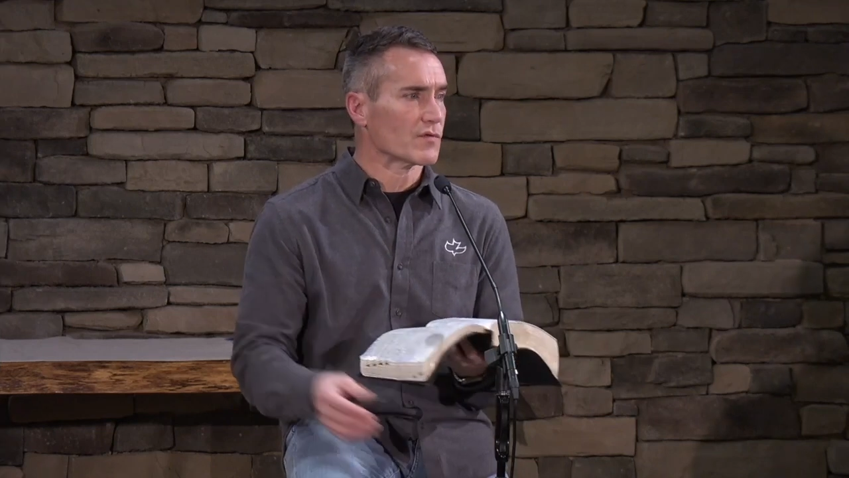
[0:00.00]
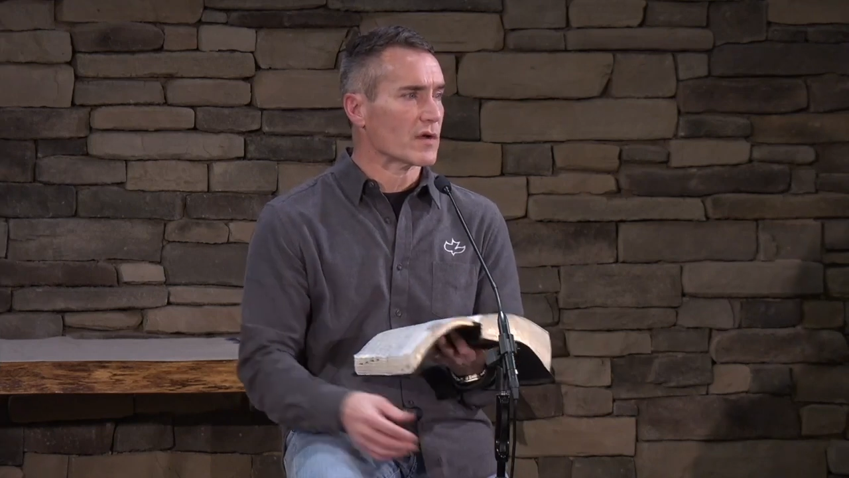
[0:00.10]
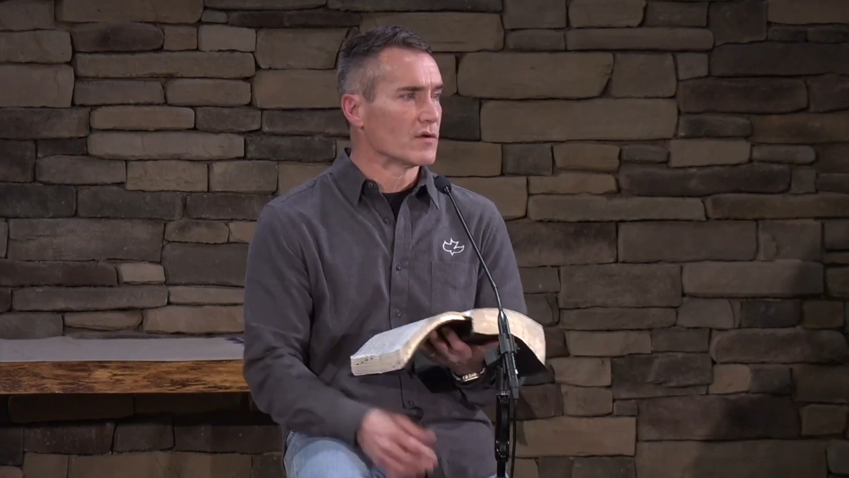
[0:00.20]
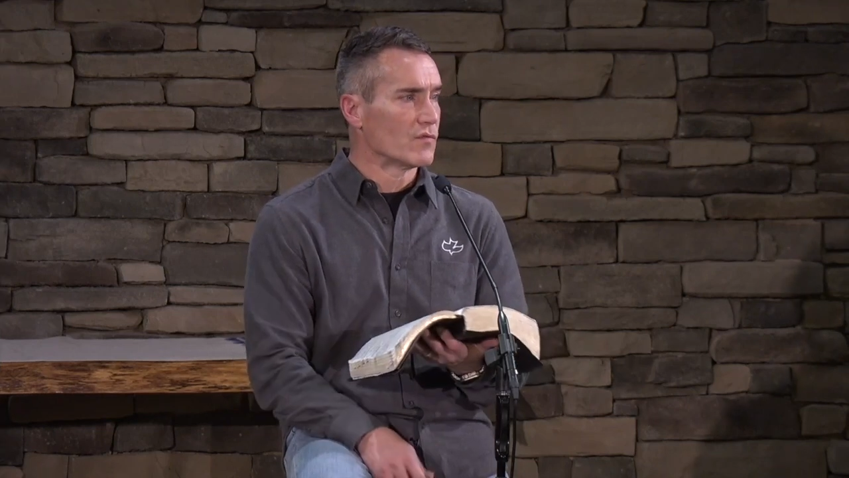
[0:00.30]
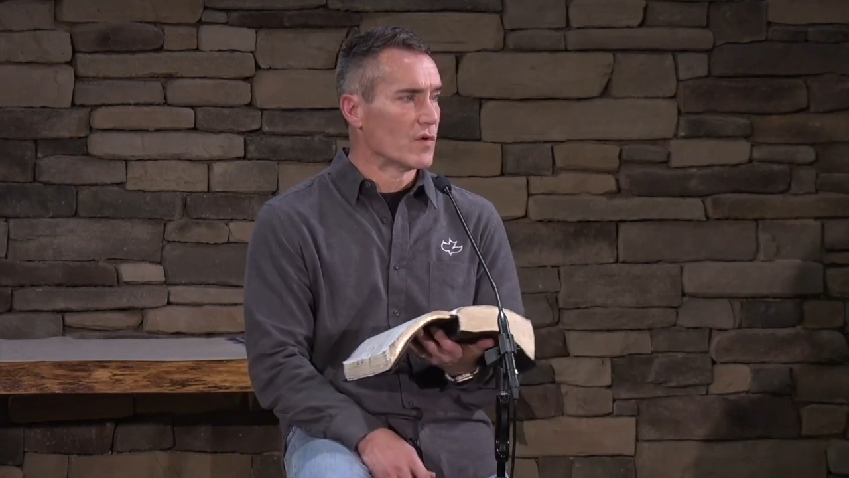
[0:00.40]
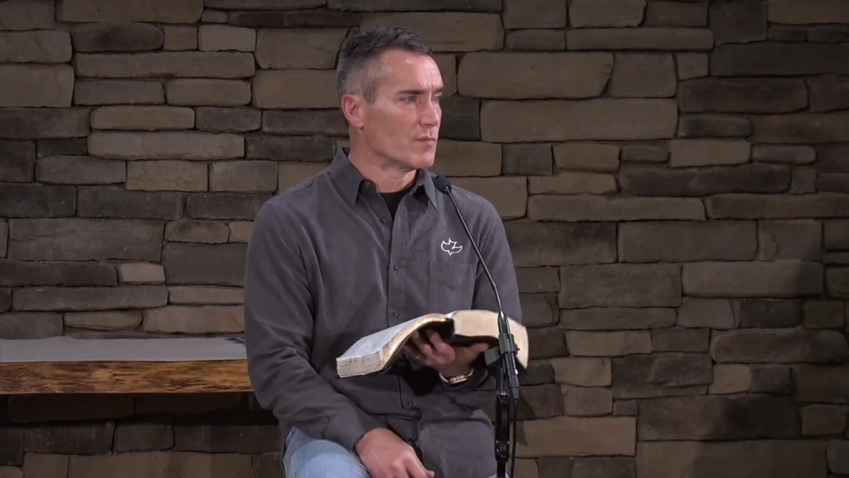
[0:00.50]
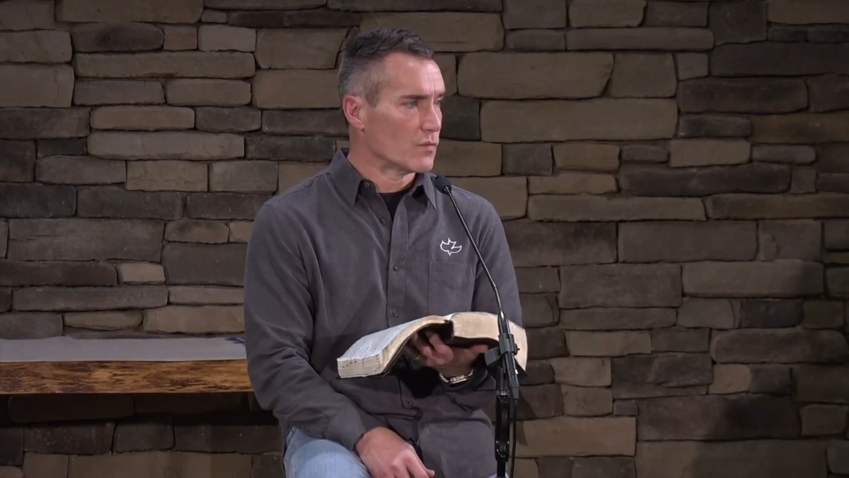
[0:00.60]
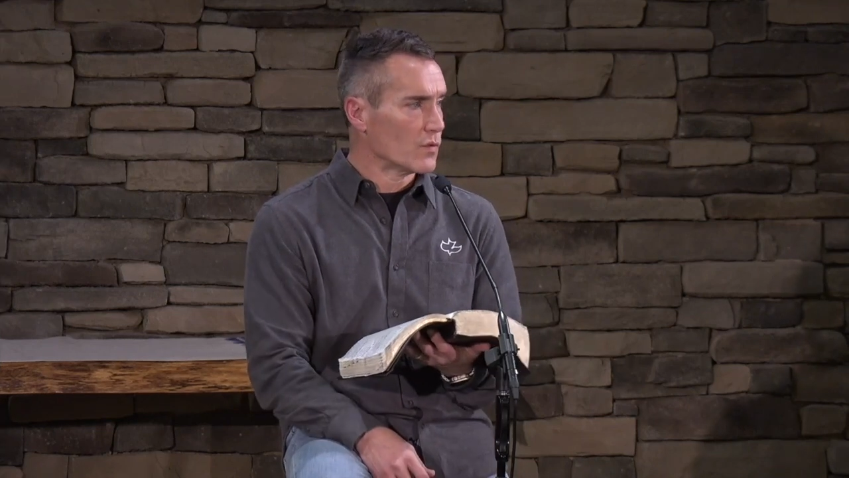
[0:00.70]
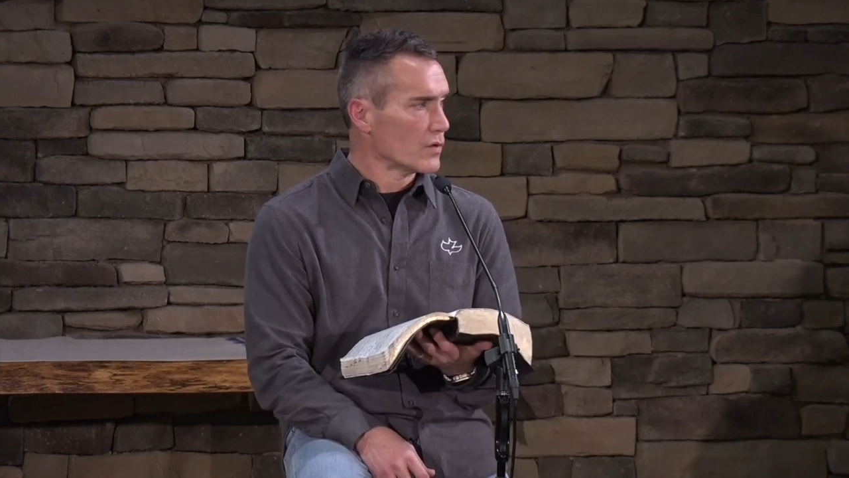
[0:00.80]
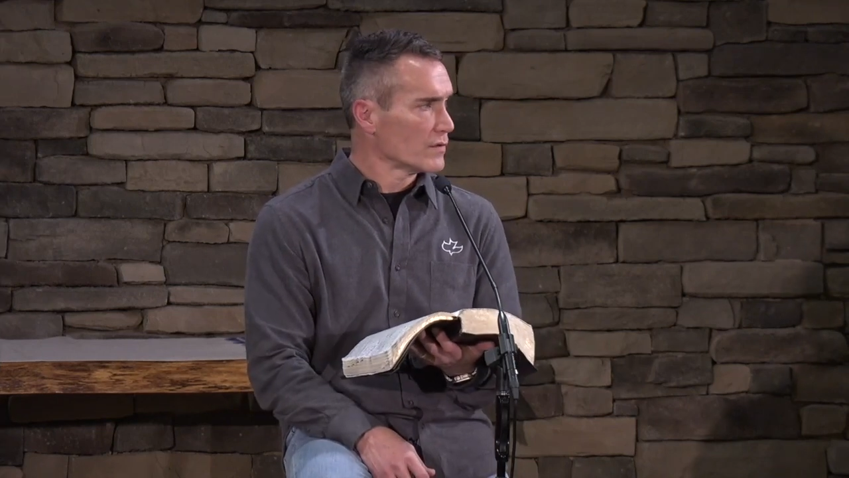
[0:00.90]

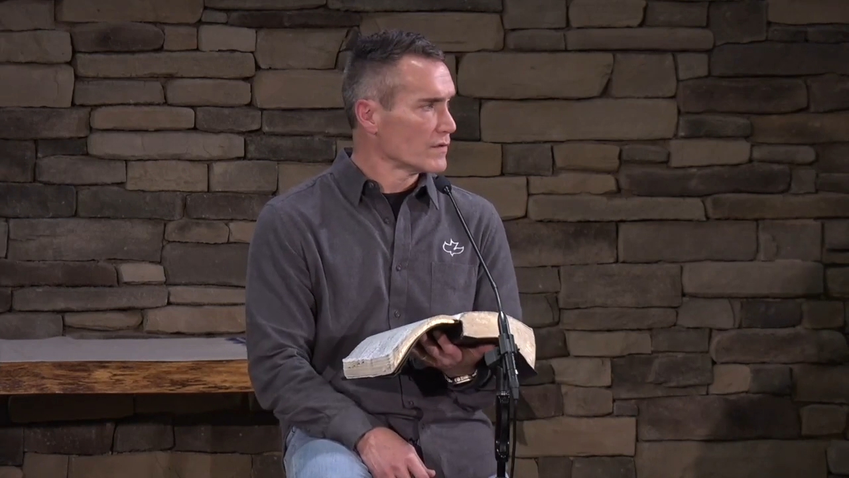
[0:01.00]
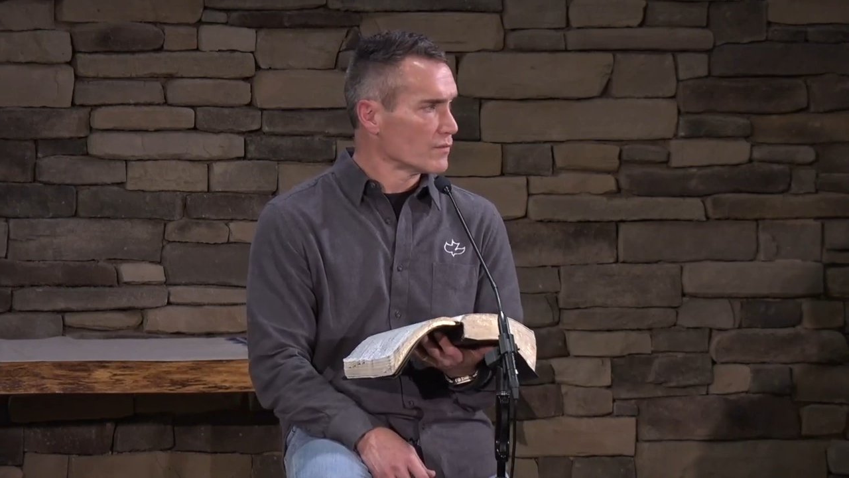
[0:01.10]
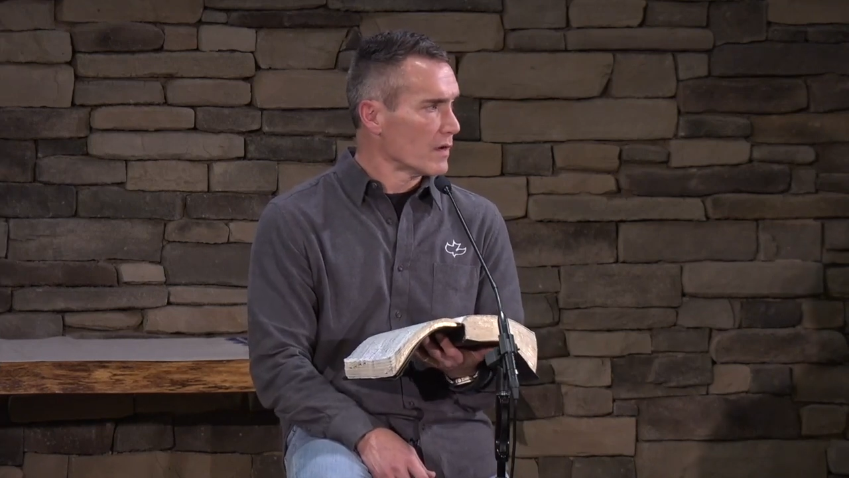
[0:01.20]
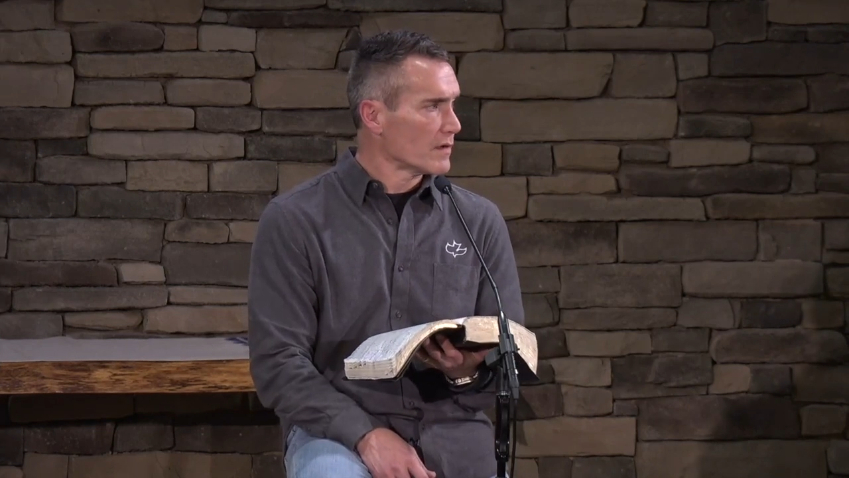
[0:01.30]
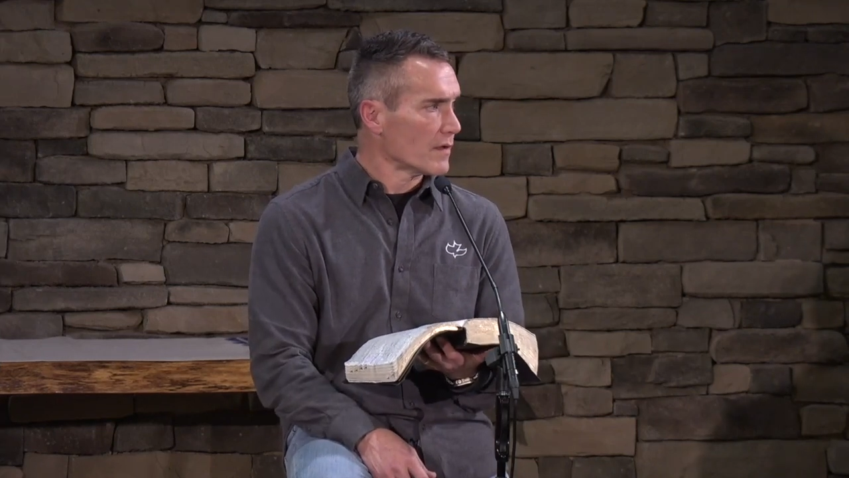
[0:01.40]
Greco-Roman world as well.